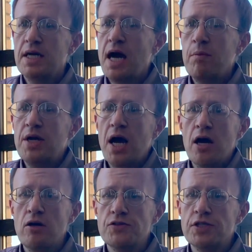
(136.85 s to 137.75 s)

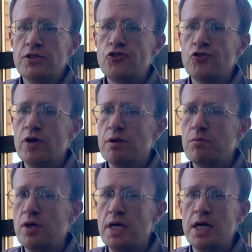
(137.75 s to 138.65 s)
Cannabidiol is
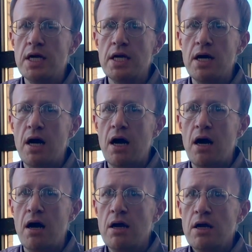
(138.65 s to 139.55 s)
extremely,
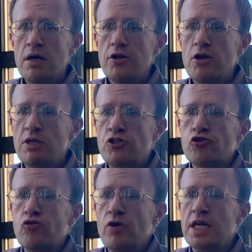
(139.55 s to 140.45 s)

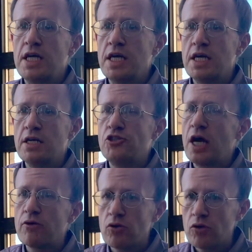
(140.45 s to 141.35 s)
intriguing
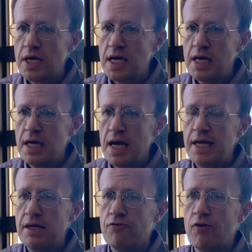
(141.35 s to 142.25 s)
generally
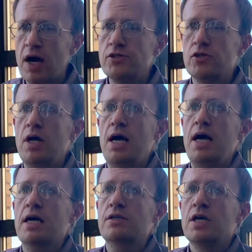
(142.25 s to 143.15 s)
and in Fragile
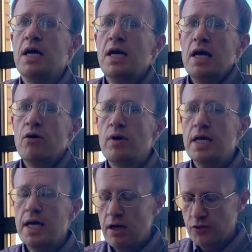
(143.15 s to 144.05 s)
X. And
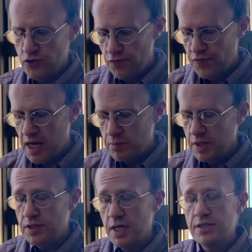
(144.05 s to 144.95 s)
we counsel
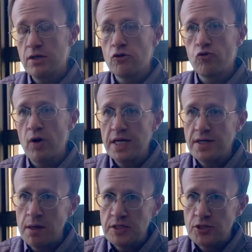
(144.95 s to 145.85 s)
families that has a
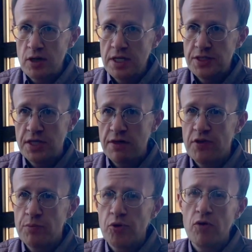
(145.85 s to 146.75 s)
great demonstrated
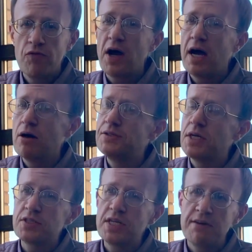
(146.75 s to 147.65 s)
safety profile. It
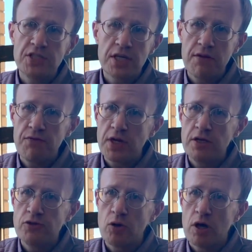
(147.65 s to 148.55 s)
doesn't have
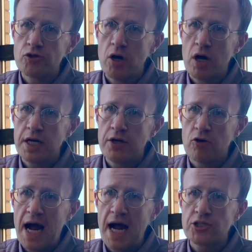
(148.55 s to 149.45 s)
significant drug-drug
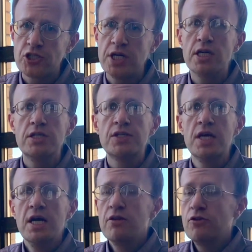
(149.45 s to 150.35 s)
interactions.
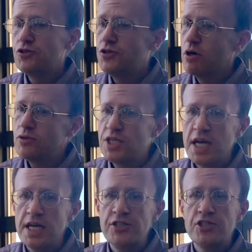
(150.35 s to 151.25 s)
There's no
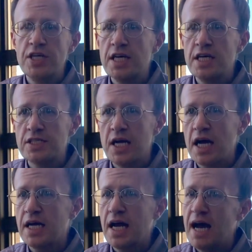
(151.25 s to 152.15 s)
THC. It's
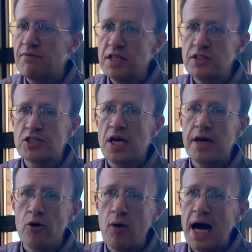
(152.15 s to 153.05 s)
not gonna have these
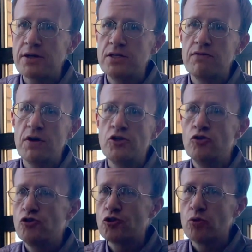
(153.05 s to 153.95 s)
psychoactive
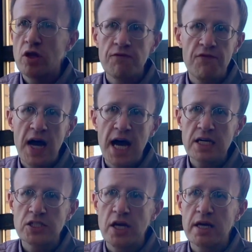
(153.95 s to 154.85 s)
unusual
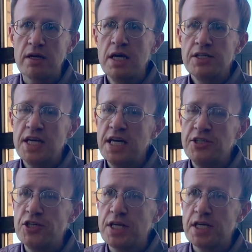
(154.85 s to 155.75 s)
effects like
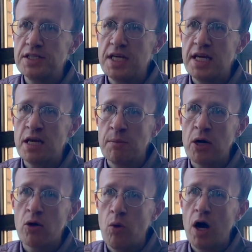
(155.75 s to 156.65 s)
THC-containing
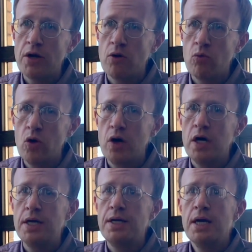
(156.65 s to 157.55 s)
marijuana
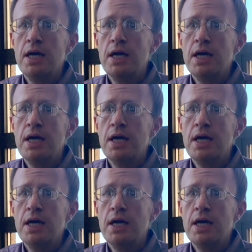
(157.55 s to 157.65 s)
would.